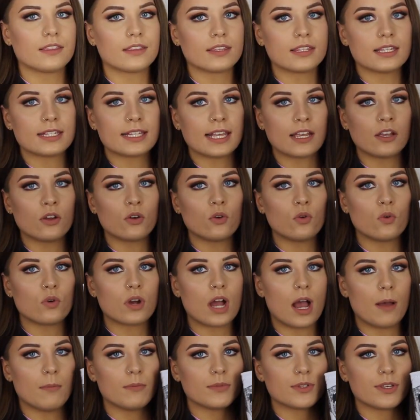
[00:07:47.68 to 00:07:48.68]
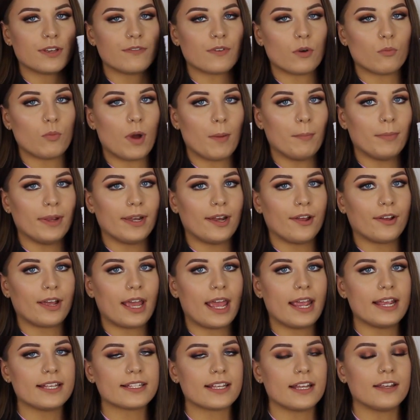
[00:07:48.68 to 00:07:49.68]
The single comes with one
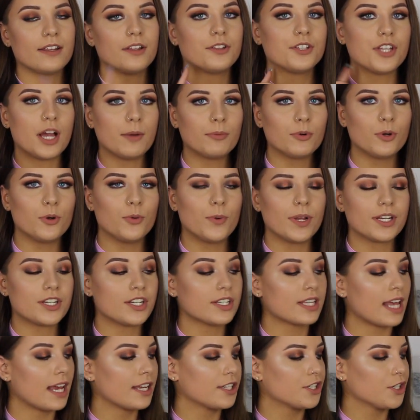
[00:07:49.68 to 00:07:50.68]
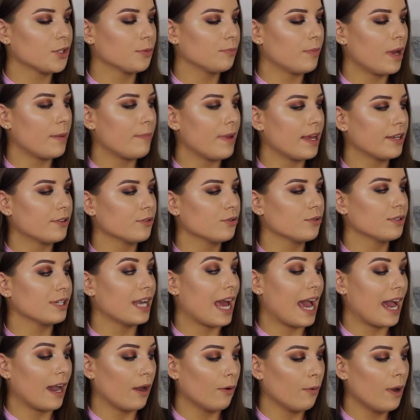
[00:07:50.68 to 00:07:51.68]
pillowcase and the double, which is actually on my bed
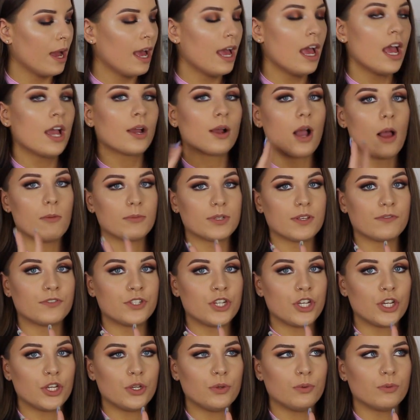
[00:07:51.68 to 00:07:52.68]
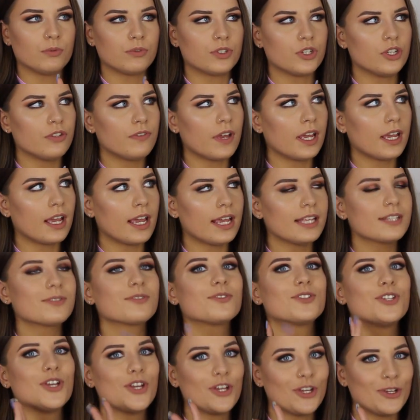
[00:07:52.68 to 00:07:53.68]
now, comes with two duvet case
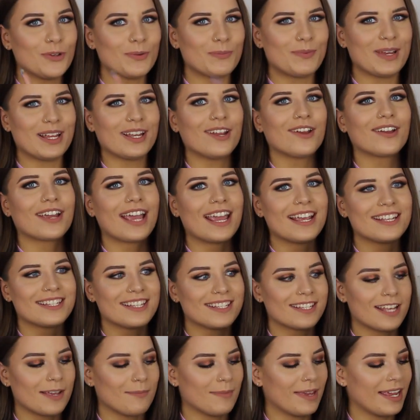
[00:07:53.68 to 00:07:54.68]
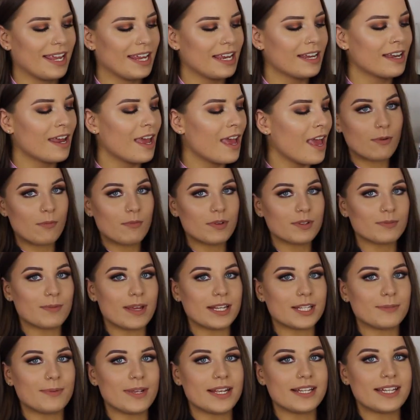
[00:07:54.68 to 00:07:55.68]
two pillowcases. I mean, this one was
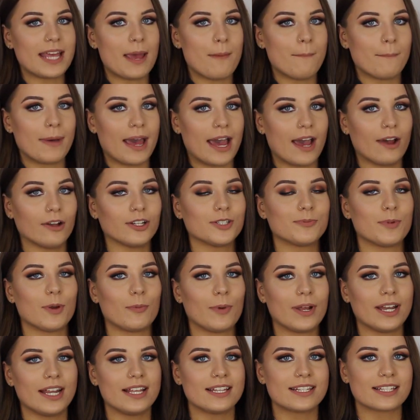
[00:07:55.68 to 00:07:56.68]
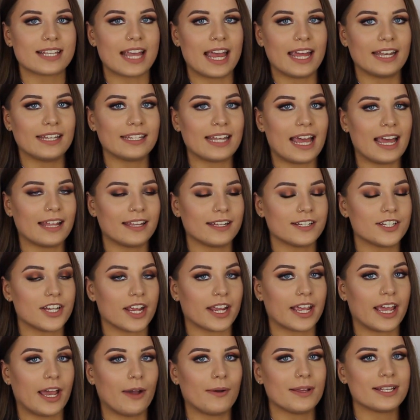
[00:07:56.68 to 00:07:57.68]
meant to be ten pounds, but when it scanned at the
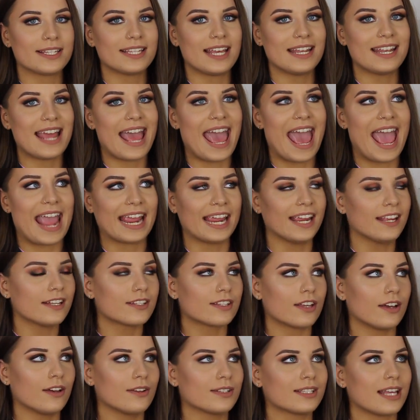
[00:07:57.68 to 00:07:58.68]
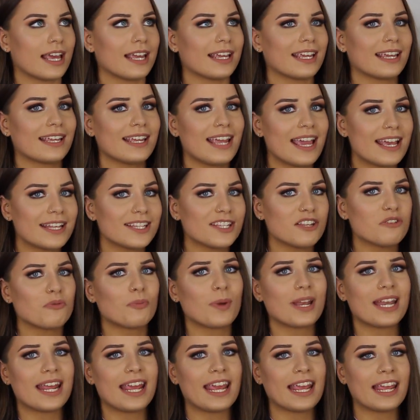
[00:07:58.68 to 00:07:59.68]
checkout it said eight, so I was like, yes,
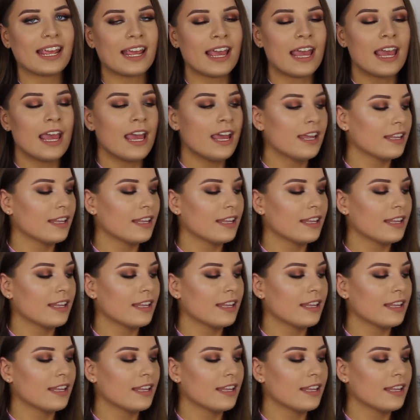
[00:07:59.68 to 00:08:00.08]
winning.